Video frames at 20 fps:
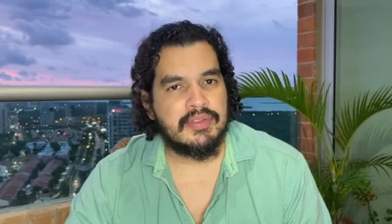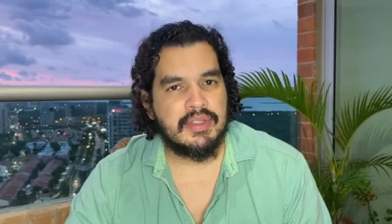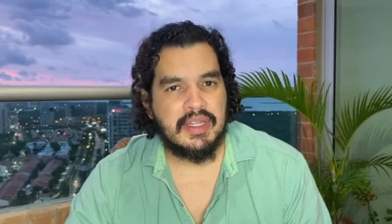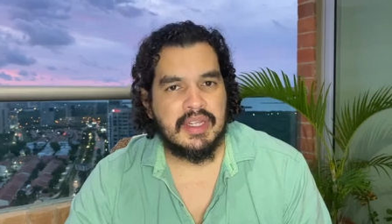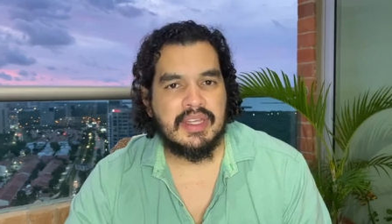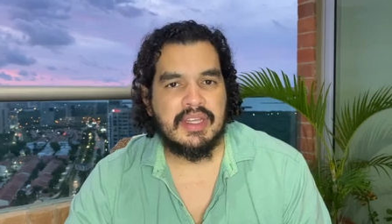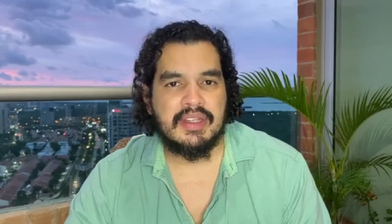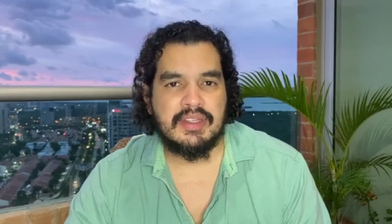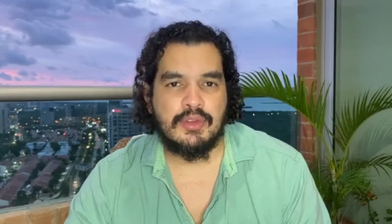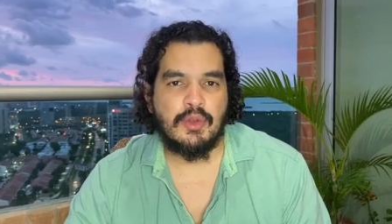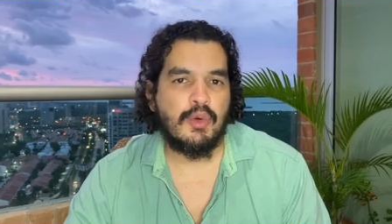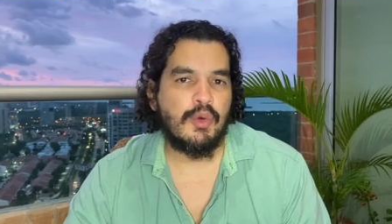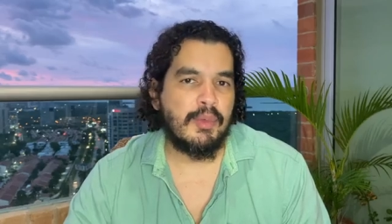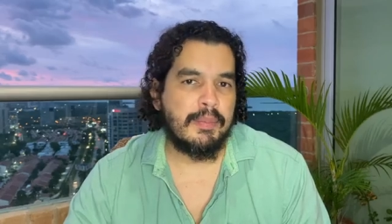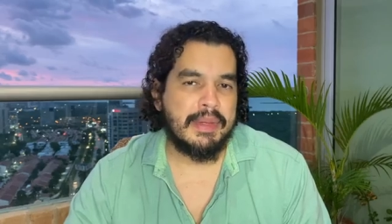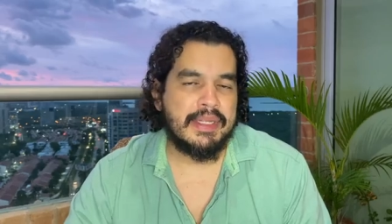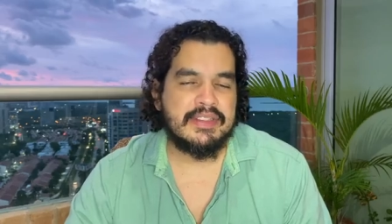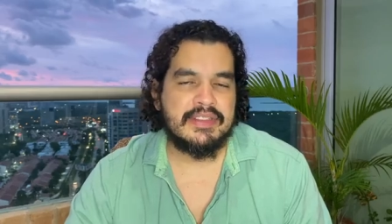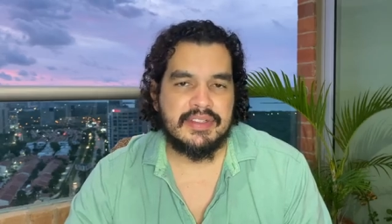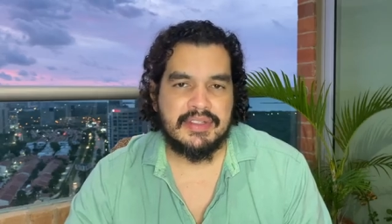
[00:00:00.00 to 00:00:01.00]
like
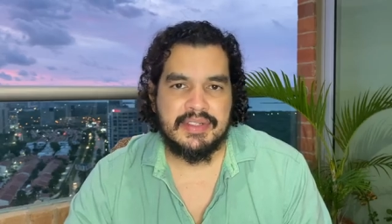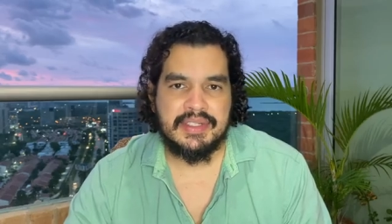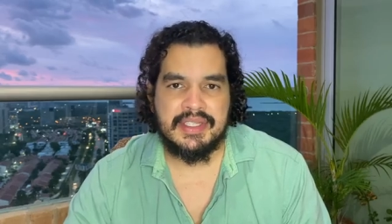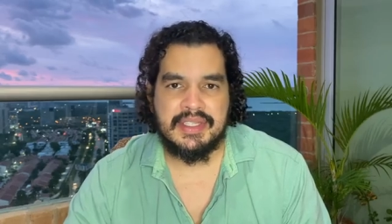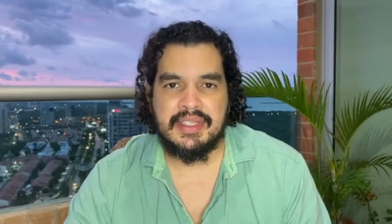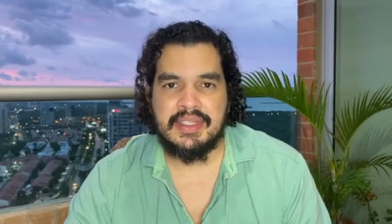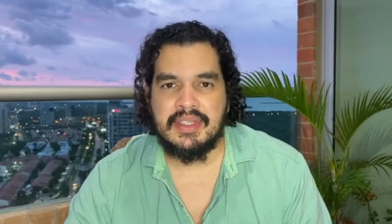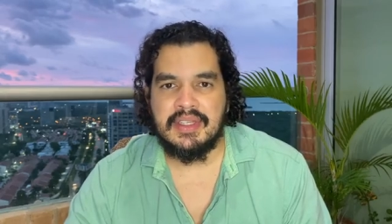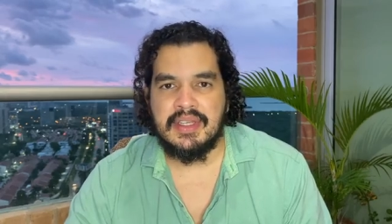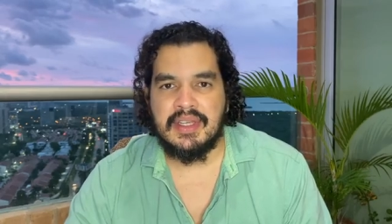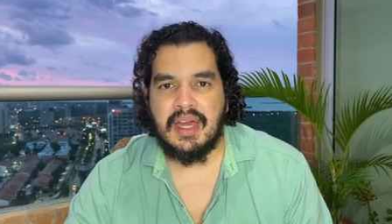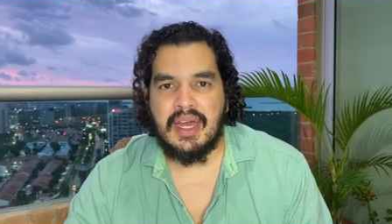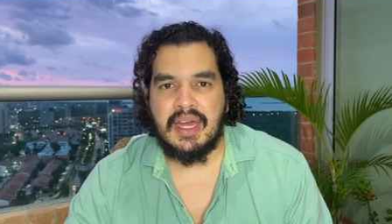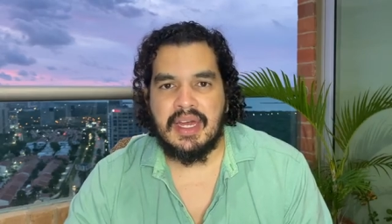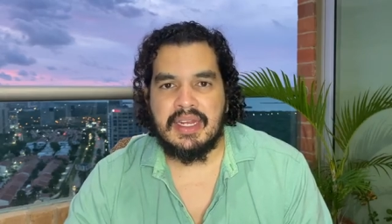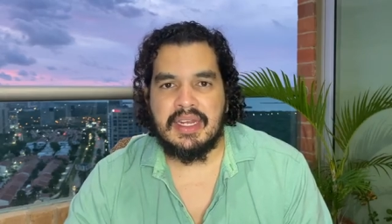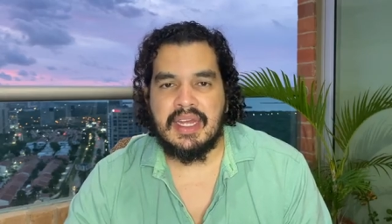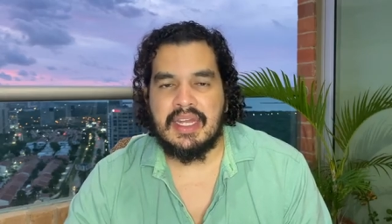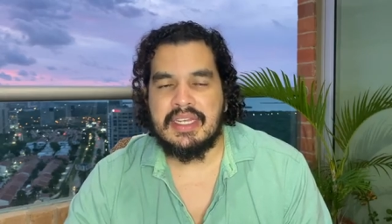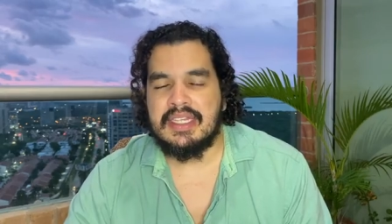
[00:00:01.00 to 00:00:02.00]
documentary
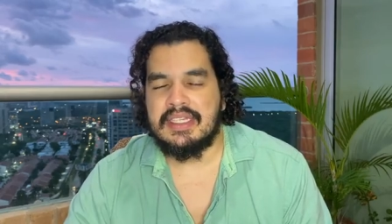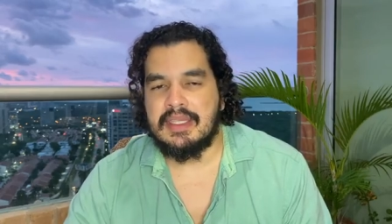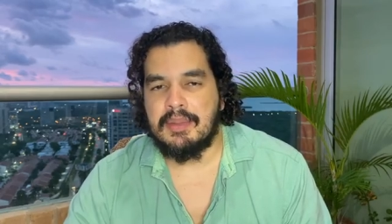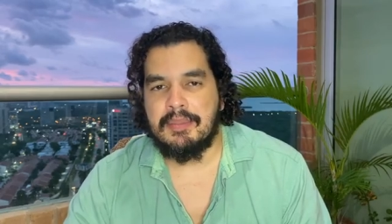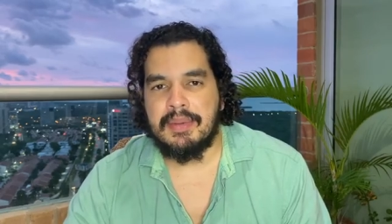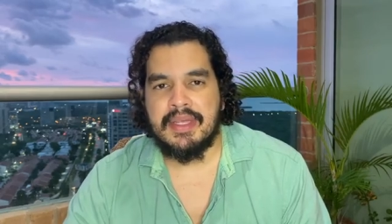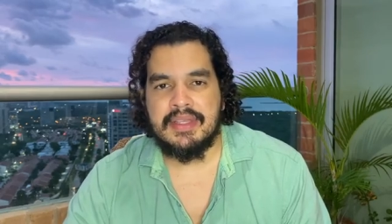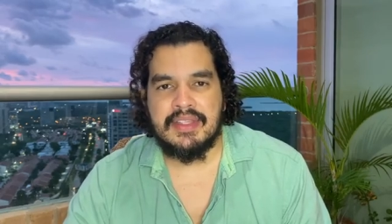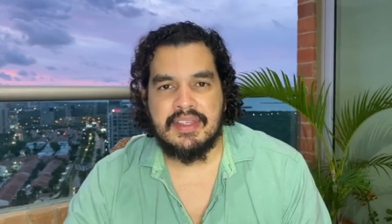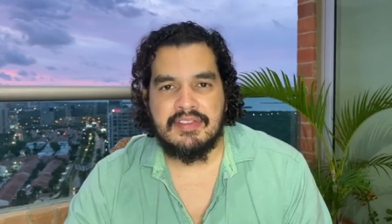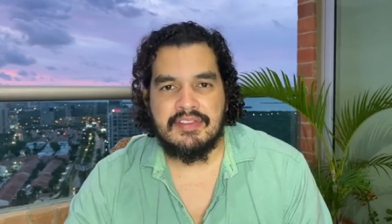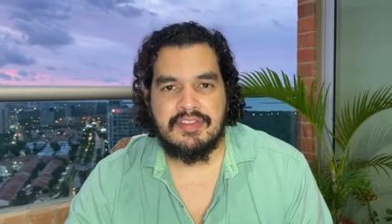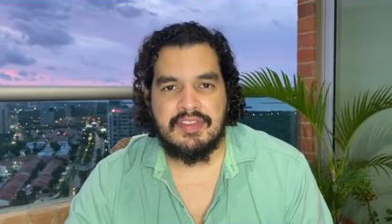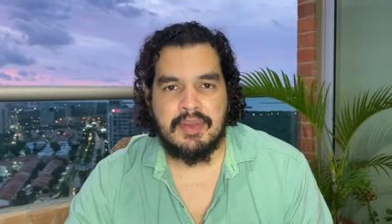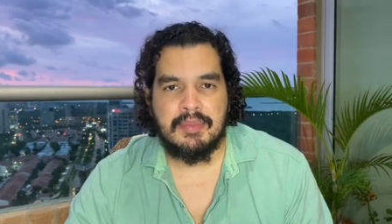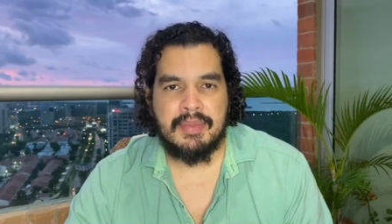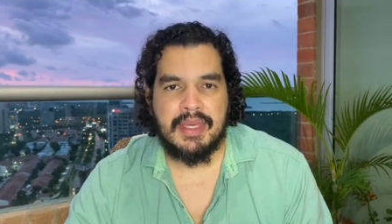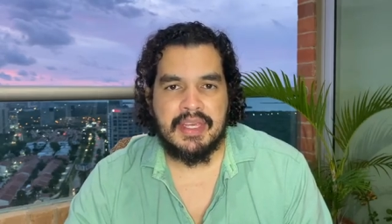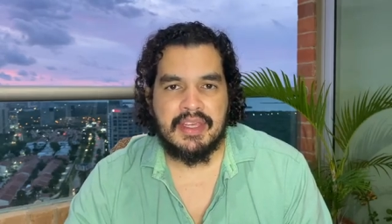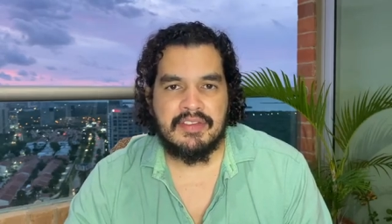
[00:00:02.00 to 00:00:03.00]
and, and independent
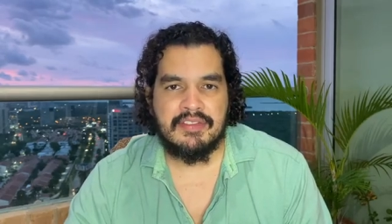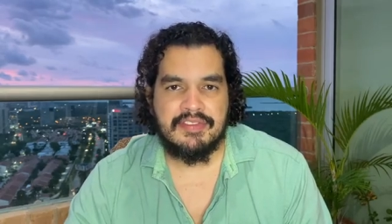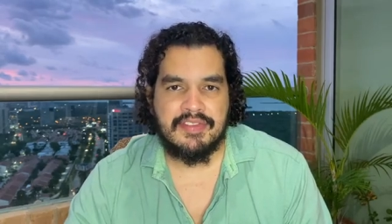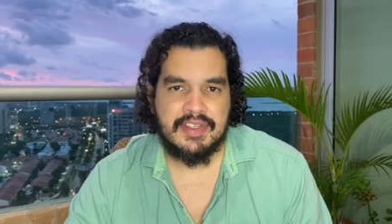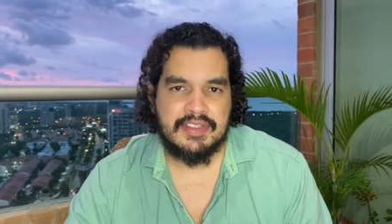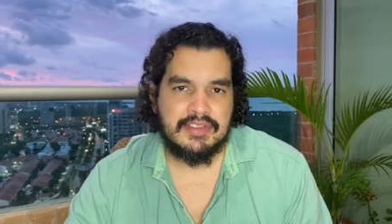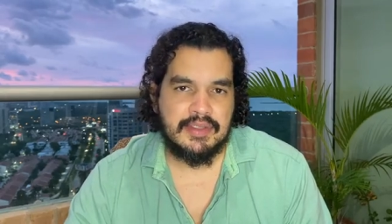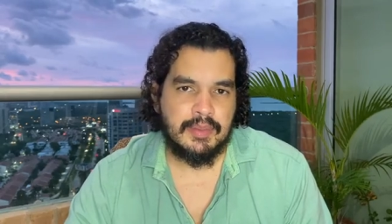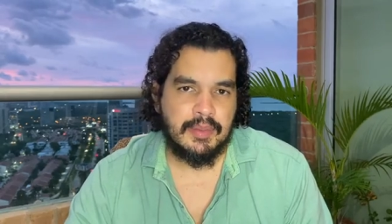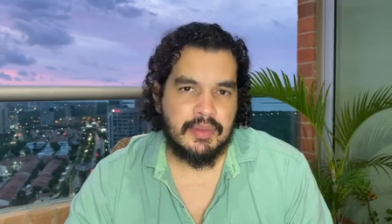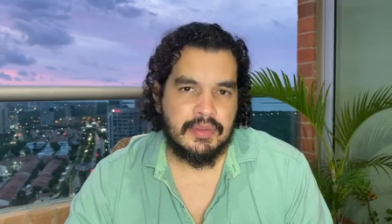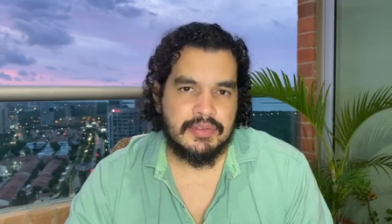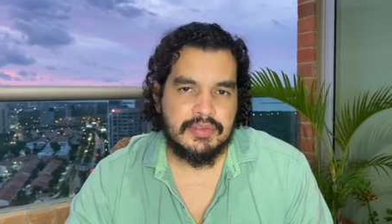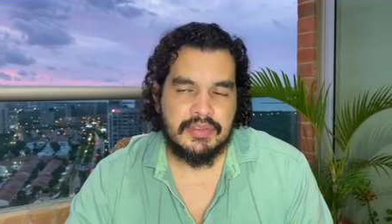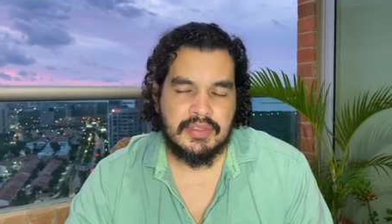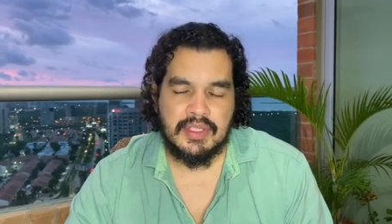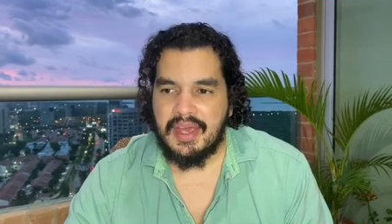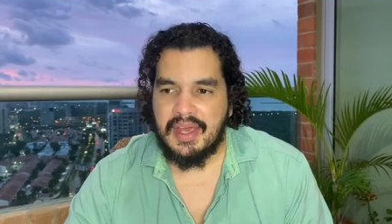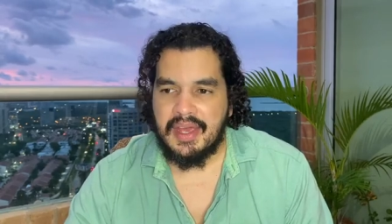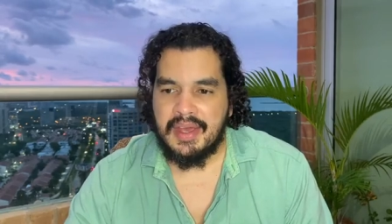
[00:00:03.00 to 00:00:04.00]
filmmaking festivals,
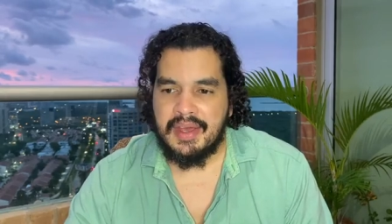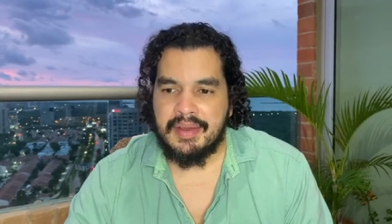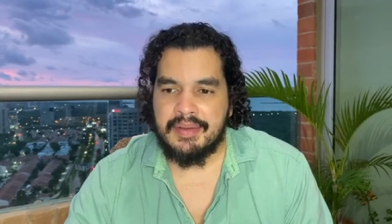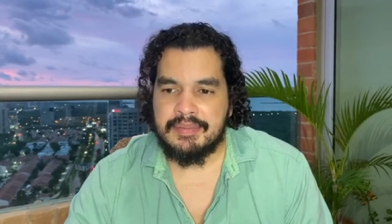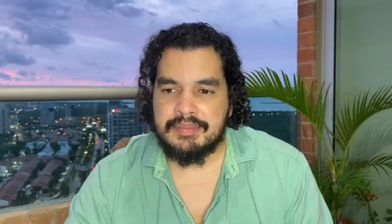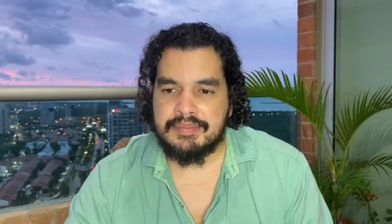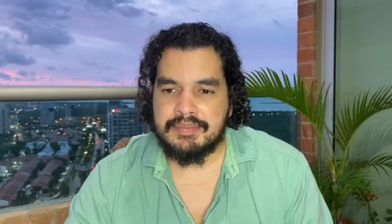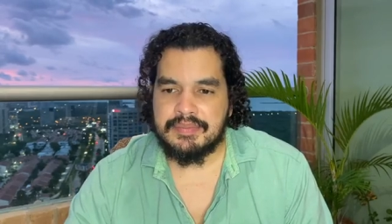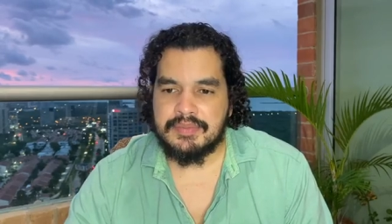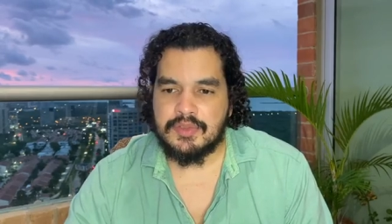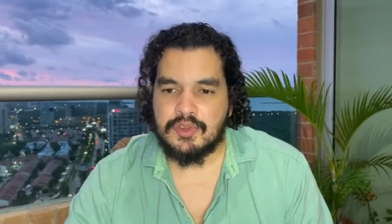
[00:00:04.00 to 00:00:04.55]
um,